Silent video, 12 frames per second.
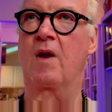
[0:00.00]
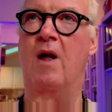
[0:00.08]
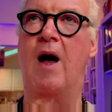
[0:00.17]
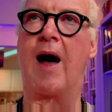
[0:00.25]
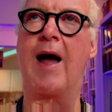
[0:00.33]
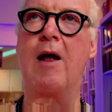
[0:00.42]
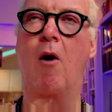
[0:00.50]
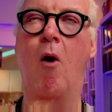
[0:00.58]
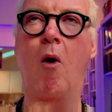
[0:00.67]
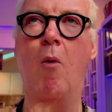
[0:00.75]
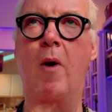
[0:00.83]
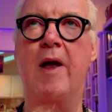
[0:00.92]
I
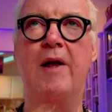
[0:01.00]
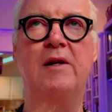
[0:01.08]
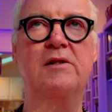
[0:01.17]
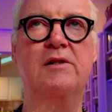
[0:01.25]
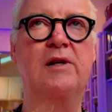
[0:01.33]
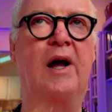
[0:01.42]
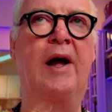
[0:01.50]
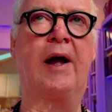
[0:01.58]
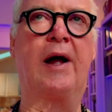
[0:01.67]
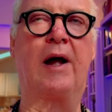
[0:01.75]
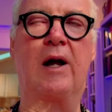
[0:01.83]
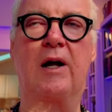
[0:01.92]
always
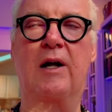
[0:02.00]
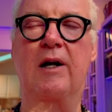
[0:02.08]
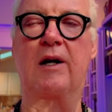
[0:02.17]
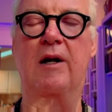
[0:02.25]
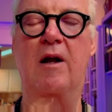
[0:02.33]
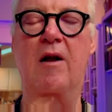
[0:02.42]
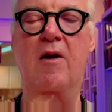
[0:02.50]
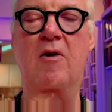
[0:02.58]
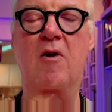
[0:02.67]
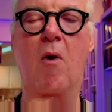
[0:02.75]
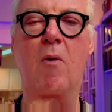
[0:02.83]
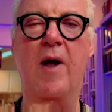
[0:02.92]

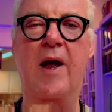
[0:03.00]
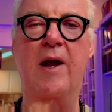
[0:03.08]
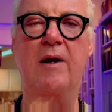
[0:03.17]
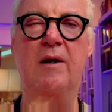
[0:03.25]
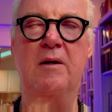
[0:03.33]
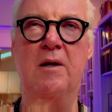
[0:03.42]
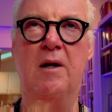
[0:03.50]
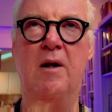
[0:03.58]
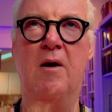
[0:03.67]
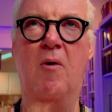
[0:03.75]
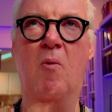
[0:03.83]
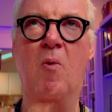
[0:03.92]
go in
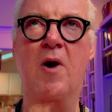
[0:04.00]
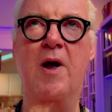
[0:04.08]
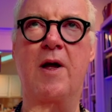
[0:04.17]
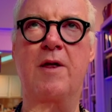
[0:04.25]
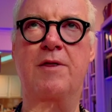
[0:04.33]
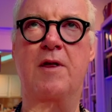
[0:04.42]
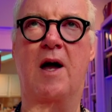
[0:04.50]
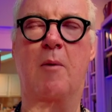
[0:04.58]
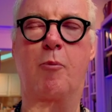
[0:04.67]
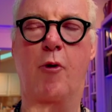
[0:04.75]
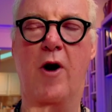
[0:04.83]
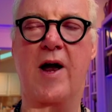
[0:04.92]
with
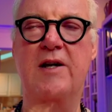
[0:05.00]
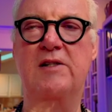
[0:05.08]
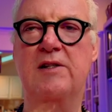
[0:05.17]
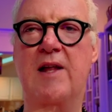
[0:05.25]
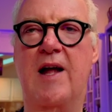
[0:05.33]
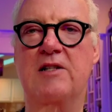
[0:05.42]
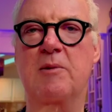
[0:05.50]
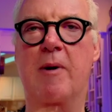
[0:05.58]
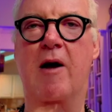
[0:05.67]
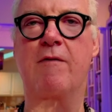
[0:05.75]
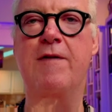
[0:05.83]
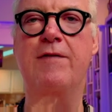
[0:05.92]
a price that's
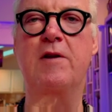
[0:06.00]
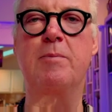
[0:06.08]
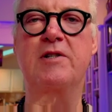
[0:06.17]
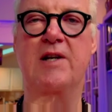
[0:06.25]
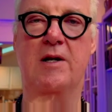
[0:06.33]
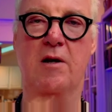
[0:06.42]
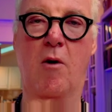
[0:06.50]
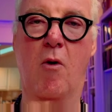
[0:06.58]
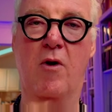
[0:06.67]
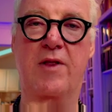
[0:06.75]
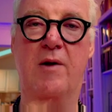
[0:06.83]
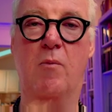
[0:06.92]
about 50%
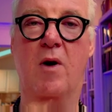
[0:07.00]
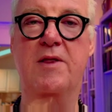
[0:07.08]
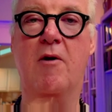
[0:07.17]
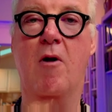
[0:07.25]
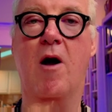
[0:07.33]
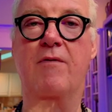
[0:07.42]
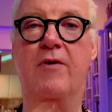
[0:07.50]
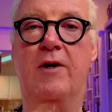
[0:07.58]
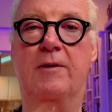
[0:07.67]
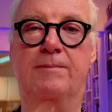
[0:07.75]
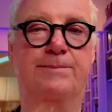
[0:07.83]
lower than what they're offering,